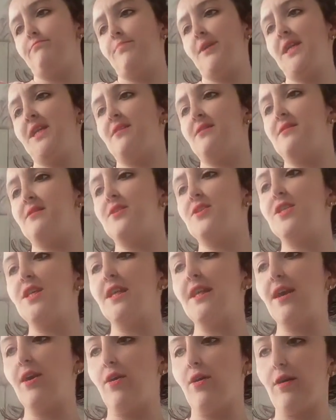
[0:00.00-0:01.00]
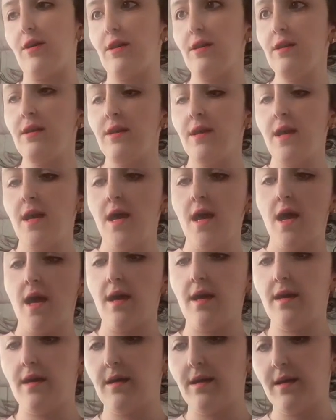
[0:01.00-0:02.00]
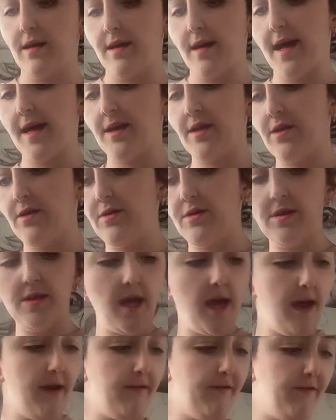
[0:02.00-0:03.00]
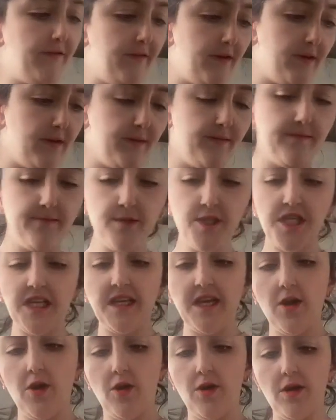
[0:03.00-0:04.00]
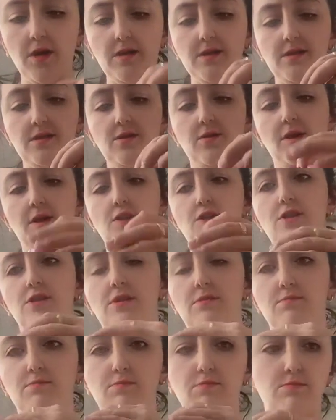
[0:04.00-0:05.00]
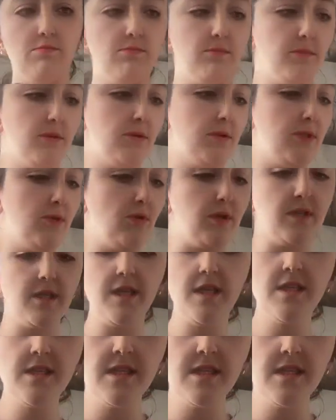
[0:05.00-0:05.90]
peanuts and chili oil. I don't have chili oil, so I just took this